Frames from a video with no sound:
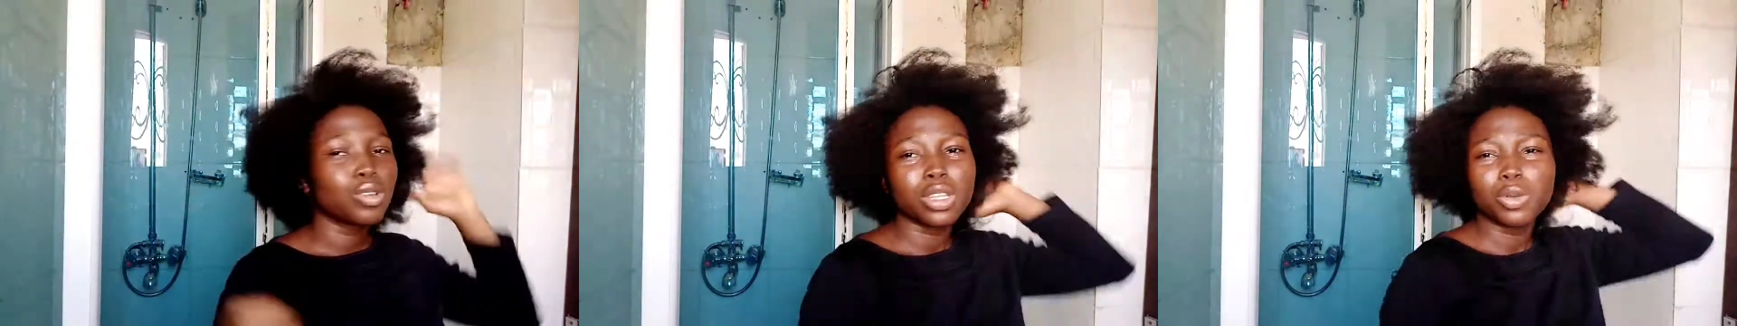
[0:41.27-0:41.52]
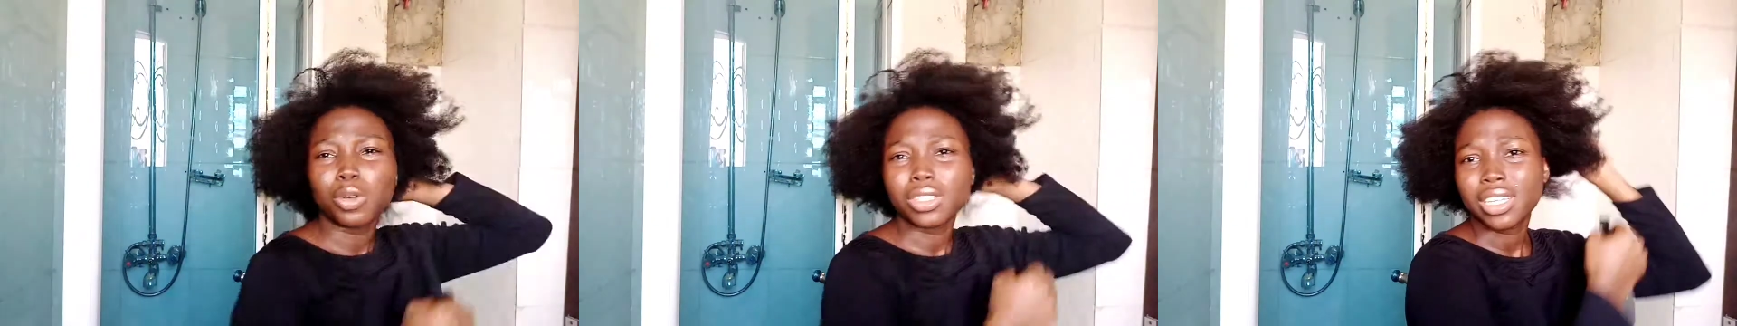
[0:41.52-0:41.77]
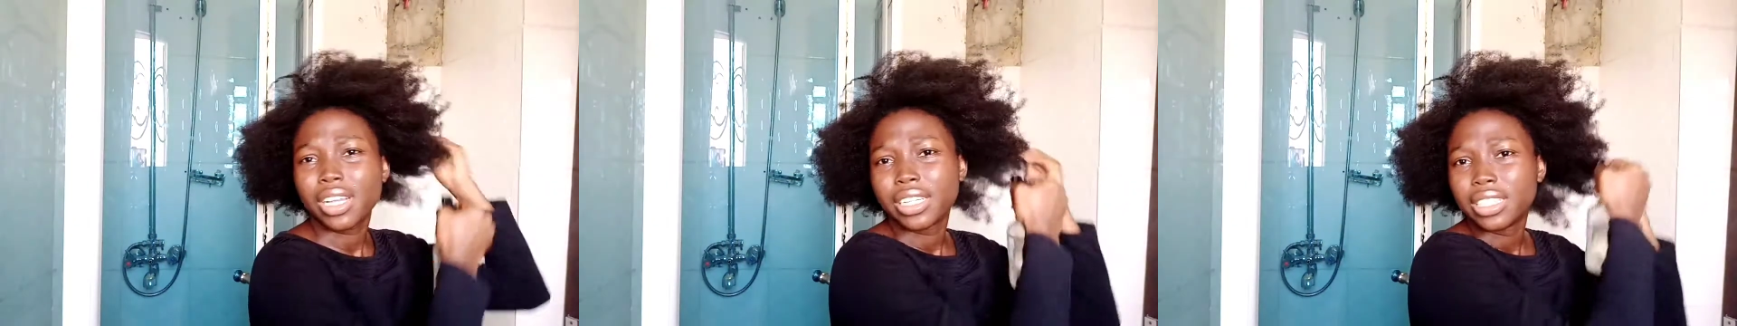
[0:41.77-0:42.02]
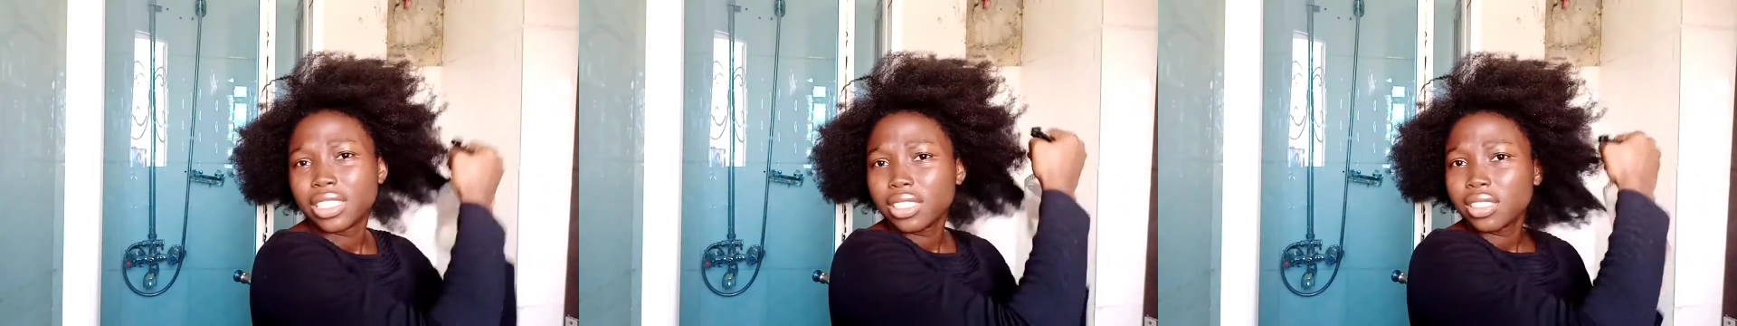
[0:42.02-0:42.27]
only water
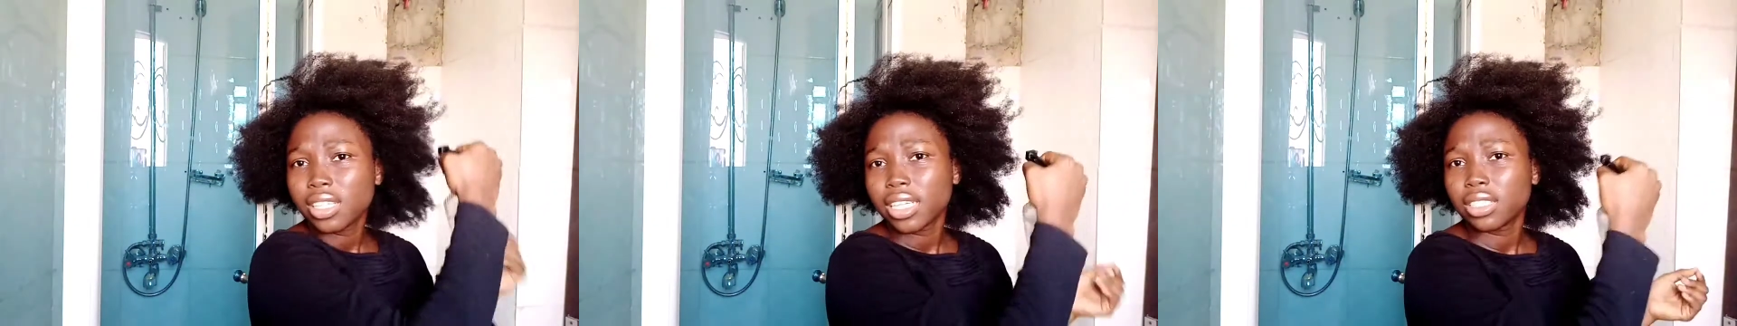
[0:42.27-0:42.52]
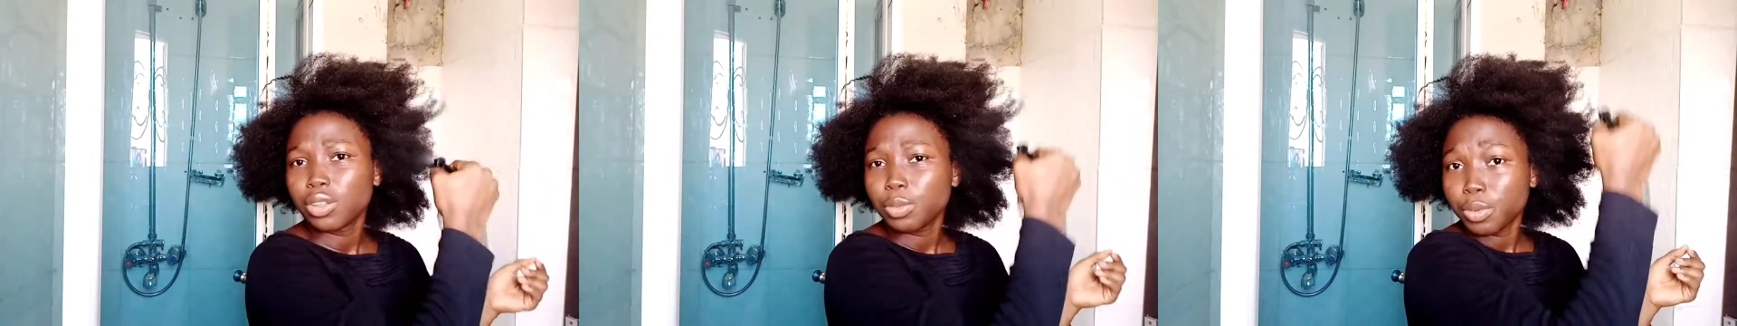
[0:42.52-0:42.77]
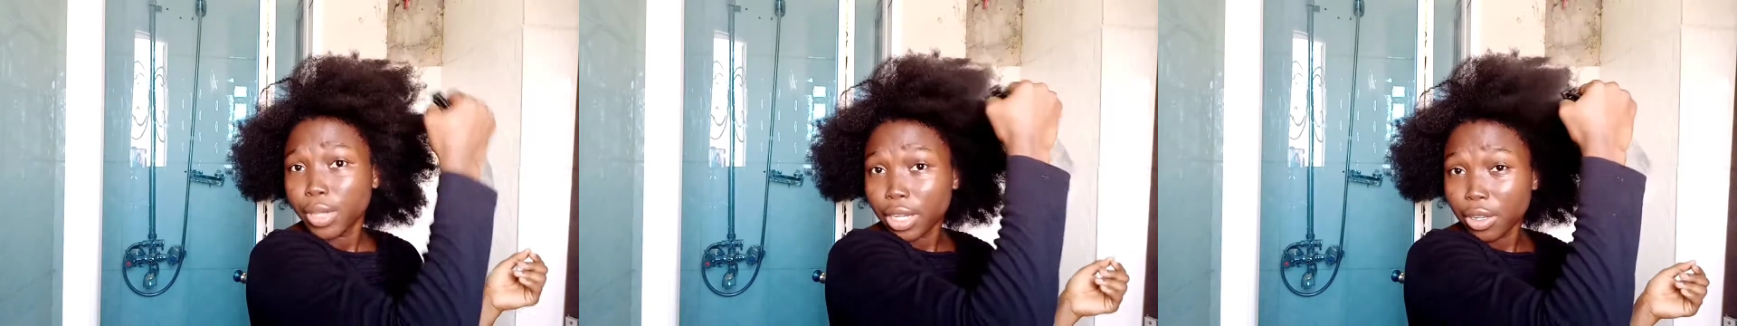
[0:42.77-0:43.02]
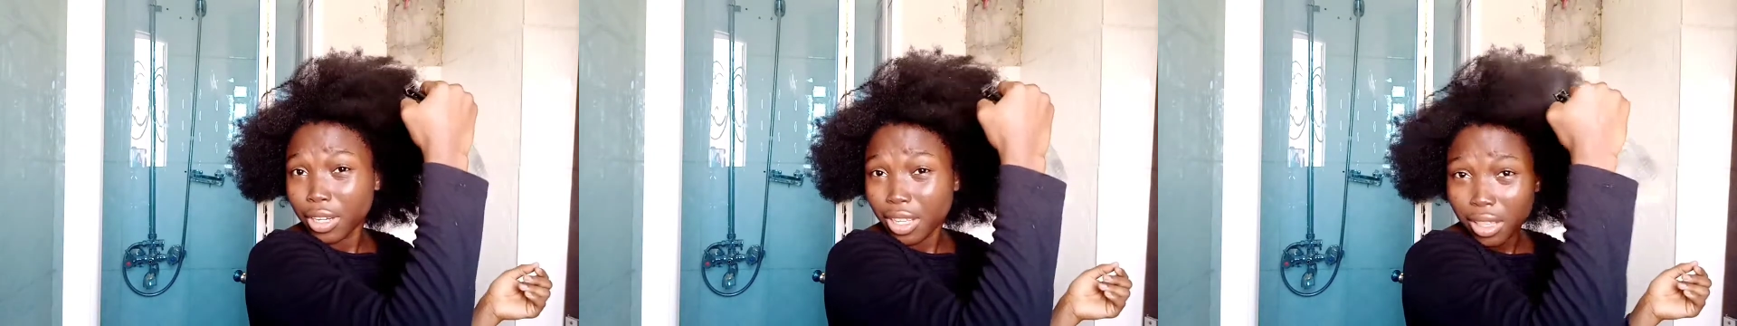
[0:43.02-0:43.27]
in it. I did not put
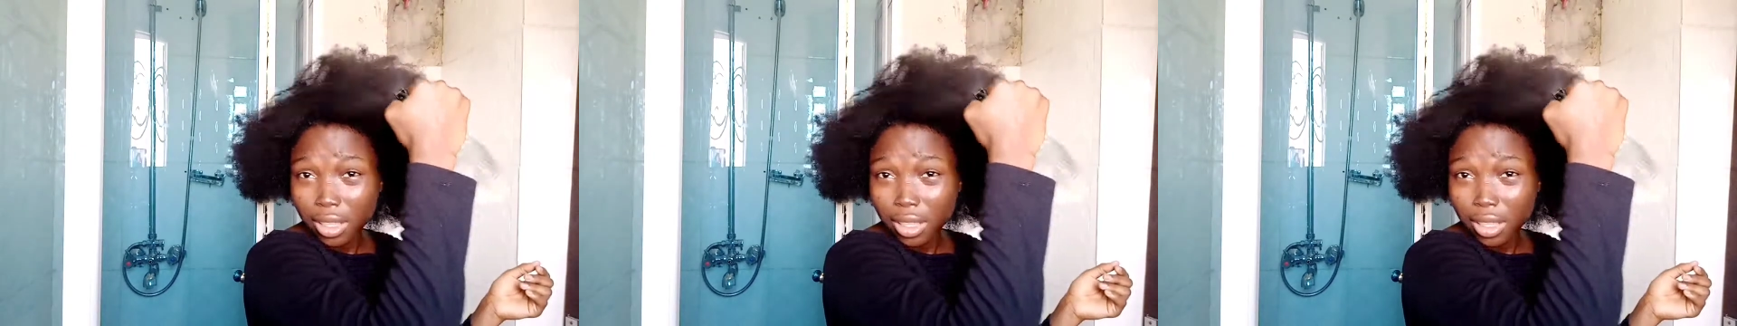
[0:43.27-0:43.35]
any other